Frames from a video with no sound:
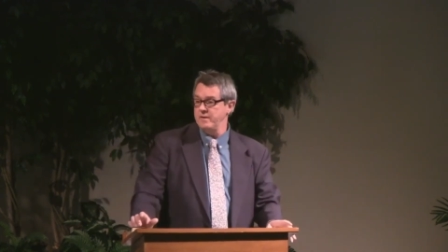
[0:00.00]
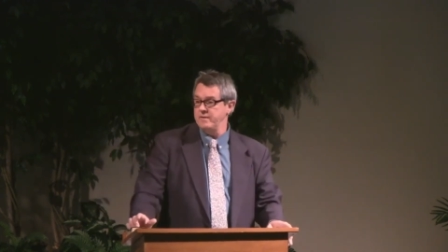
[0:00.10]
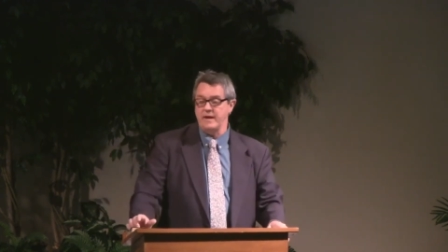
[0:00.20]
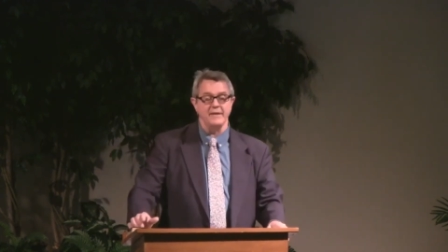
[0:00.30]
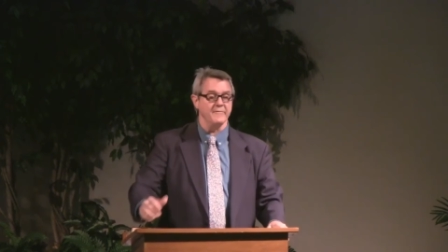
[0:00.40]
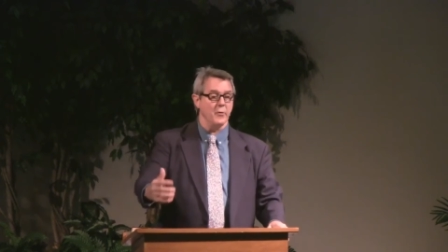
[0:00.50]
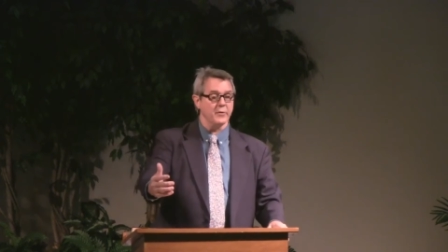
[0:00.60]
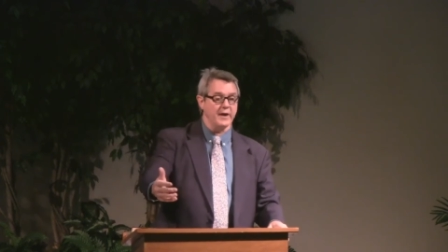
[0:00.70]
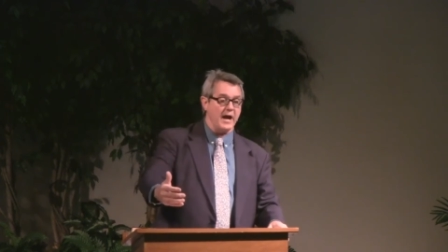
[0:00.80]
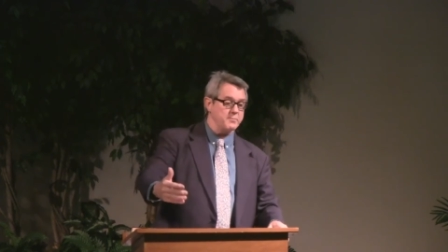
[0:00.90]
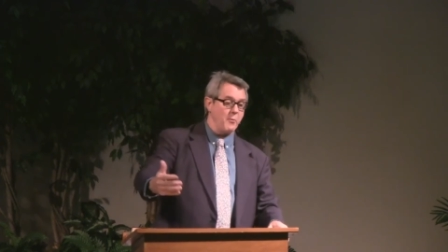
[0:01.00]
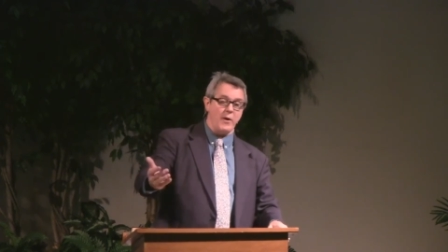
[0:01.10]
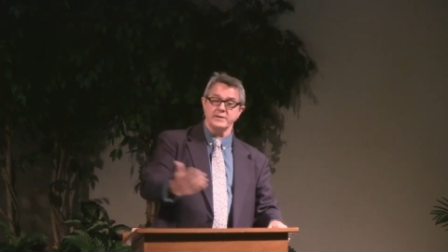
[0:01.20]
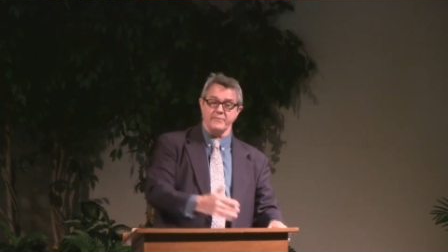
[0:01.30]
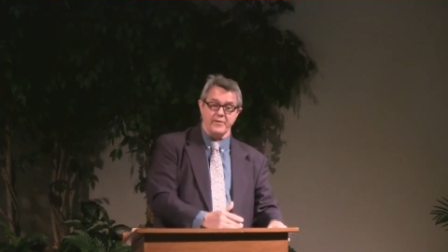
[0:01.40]
They didn't even know what the gospel
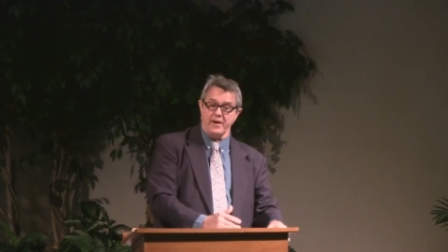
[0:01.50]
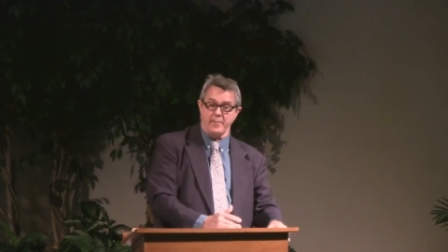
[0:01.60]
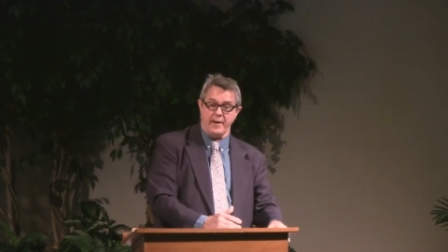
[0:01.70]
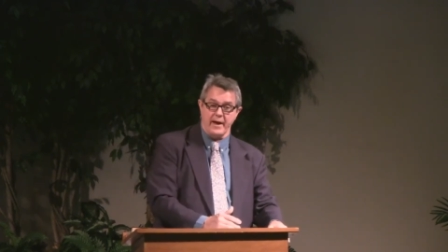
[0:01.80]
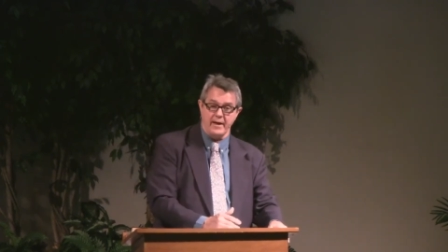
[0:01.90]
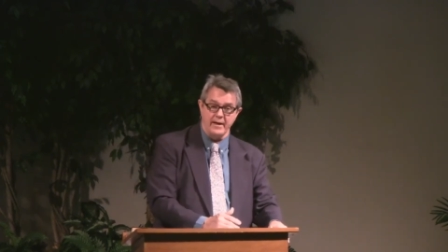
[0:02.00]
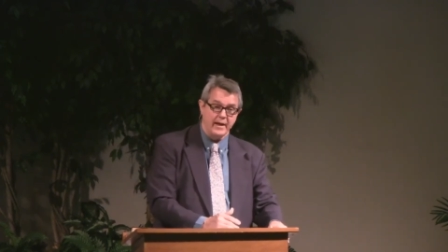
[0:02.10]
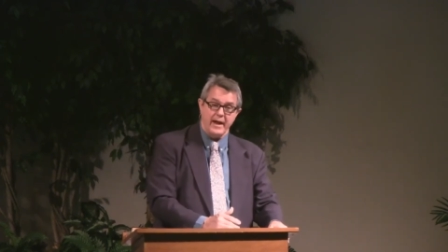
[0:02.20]
was in Philippi.